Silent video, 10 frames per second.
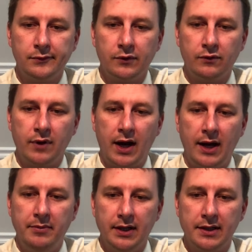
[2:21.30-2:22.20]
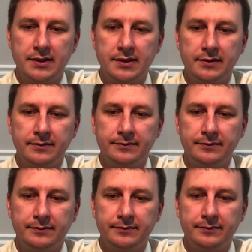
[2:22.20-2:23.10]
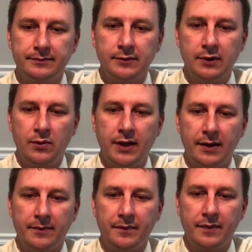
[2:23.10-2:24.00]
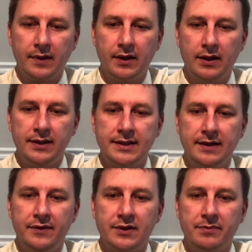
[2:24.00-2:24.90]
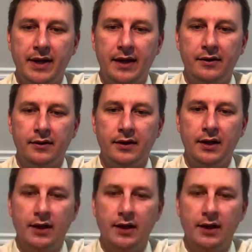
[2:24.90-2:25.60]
ride bus. Okay, let's see if there's a pattern.